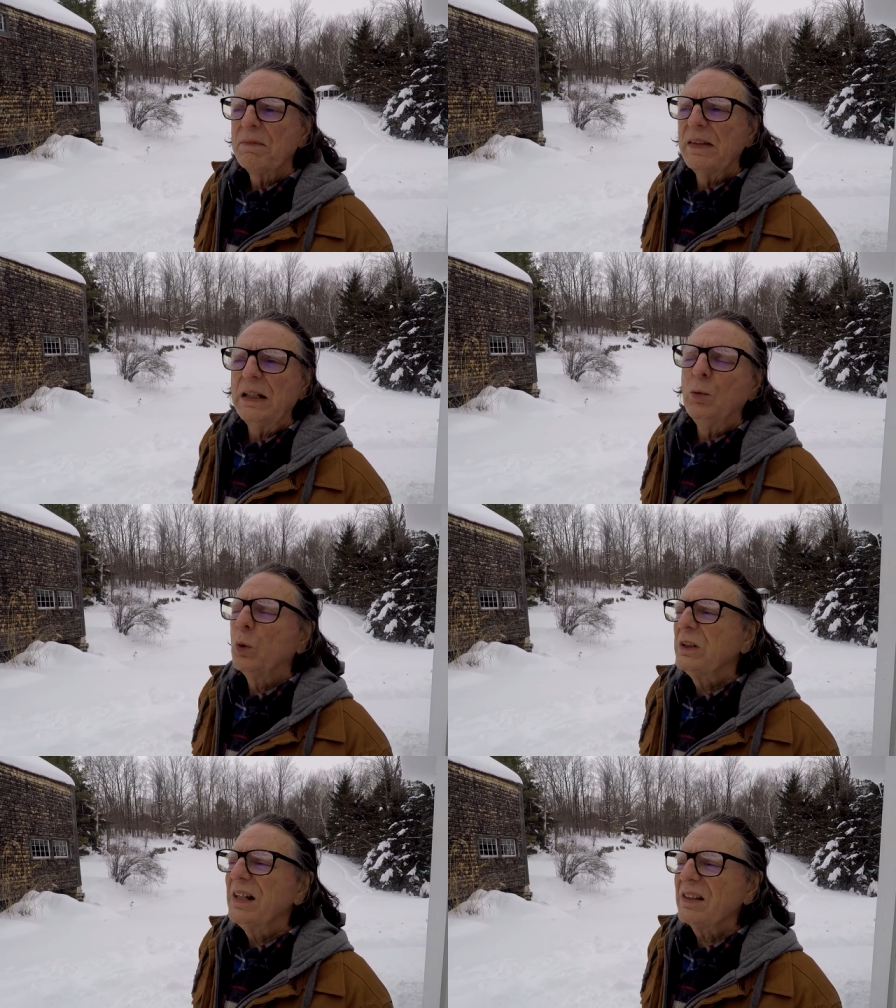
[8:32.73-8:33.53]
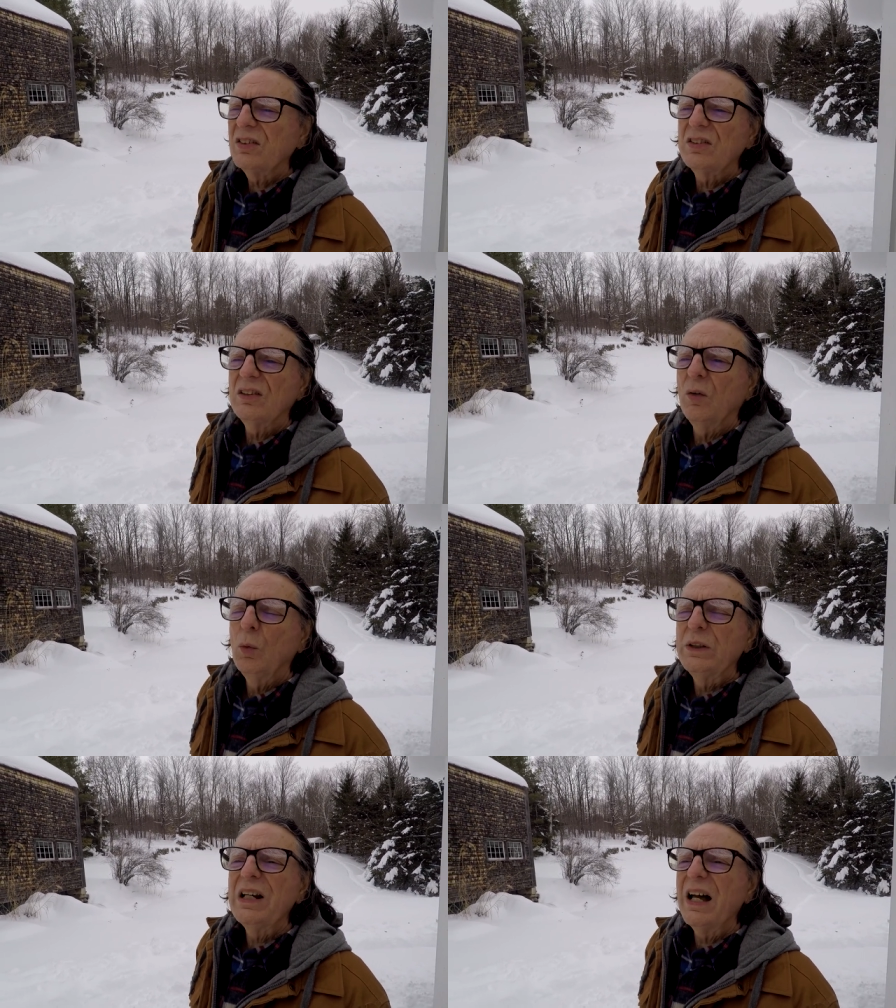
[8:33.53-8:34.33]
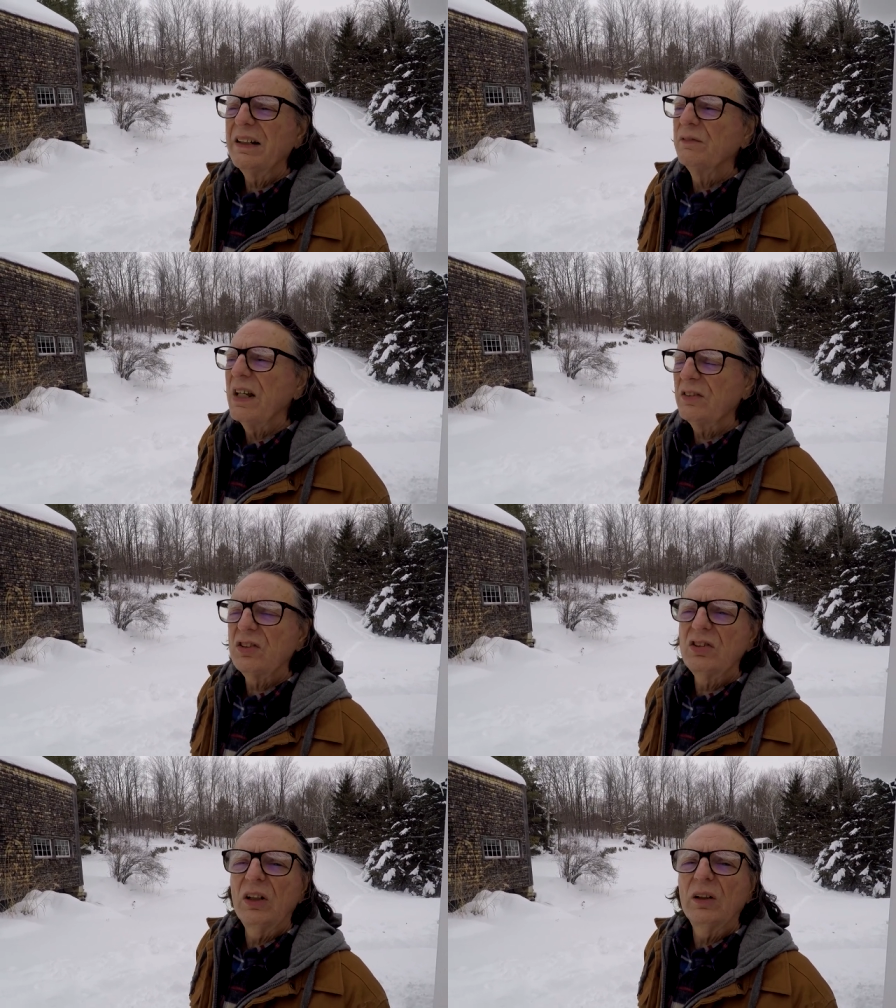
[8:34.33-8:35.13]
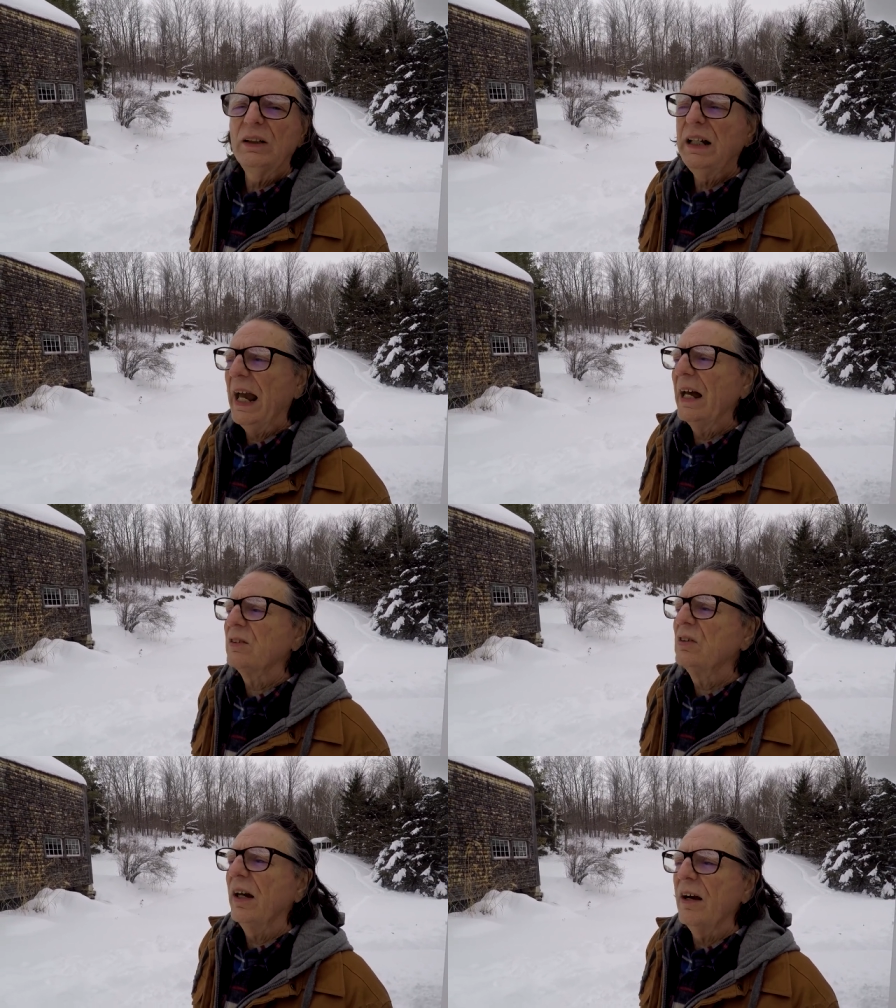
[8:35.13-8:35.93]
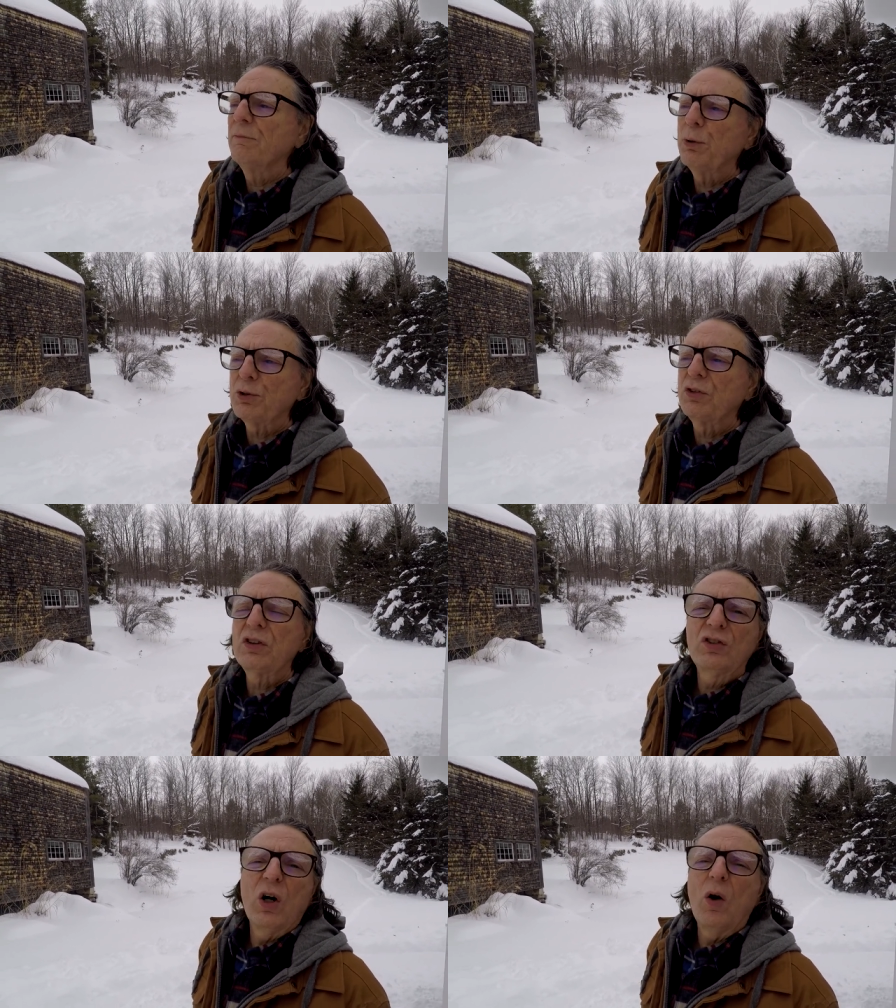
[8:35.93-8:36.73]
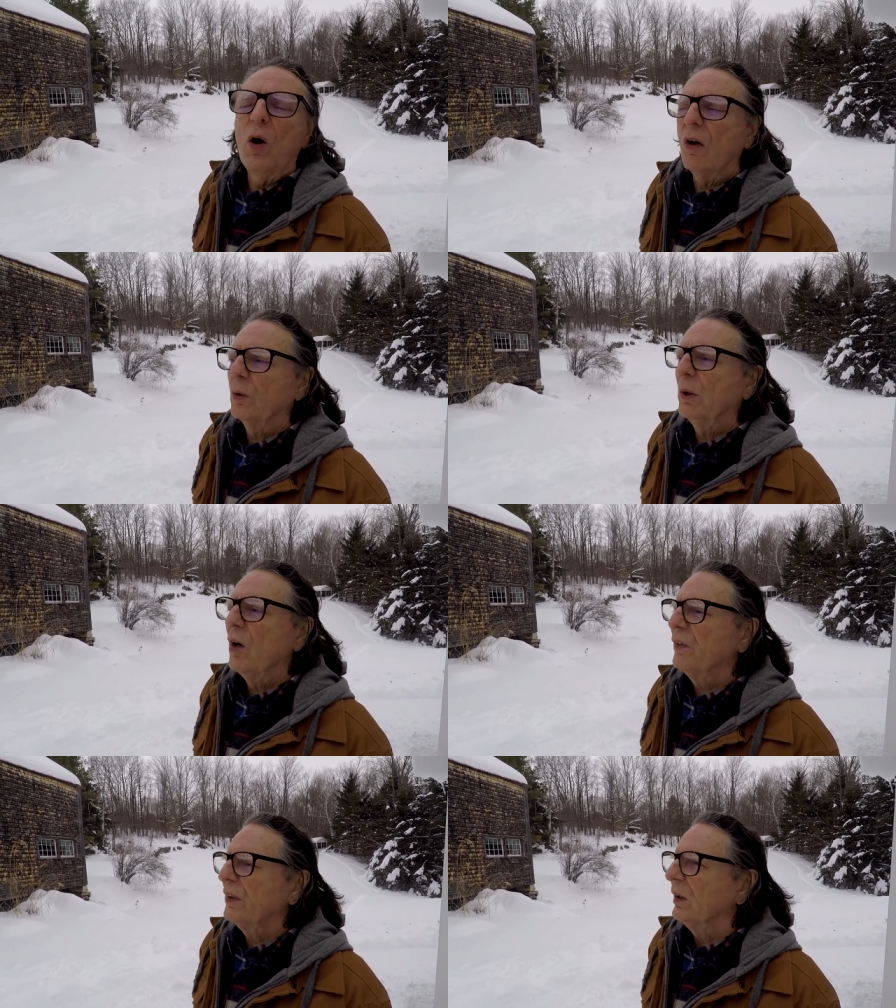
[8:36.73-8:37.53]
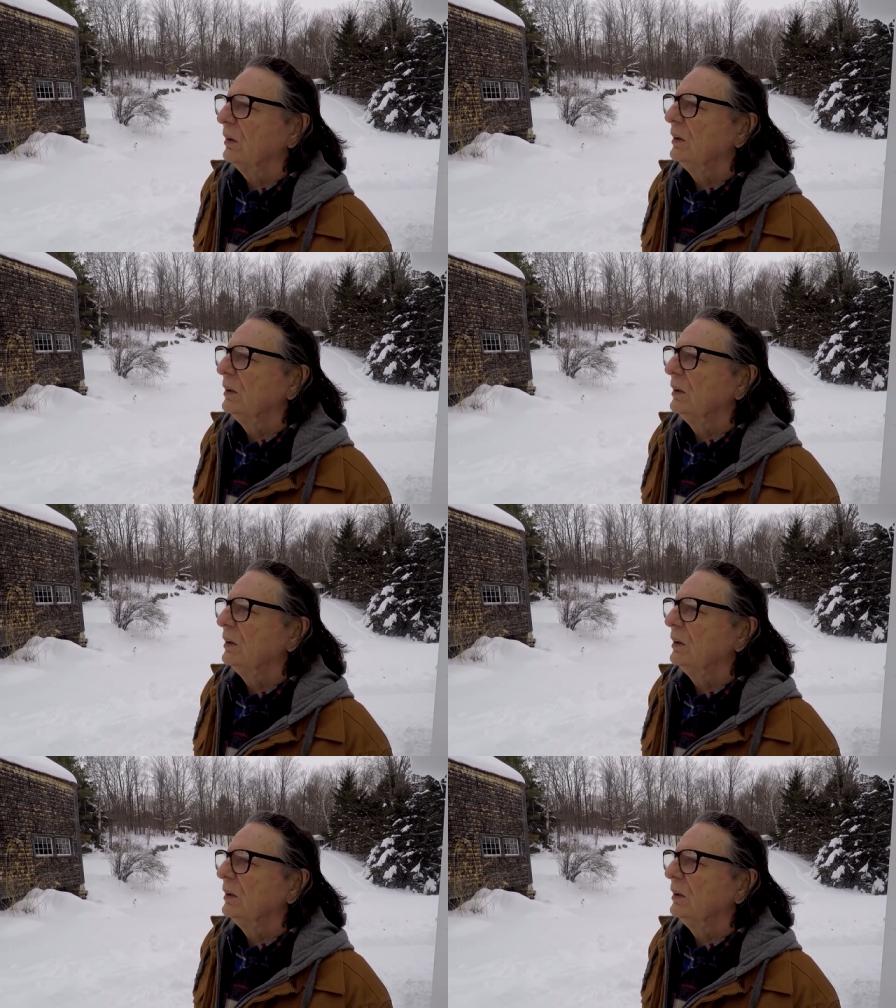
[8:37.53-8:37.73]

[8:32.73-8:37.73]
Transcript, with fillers: Then he would, necess- would not have necessarily had to have pushed the snow all the way over there.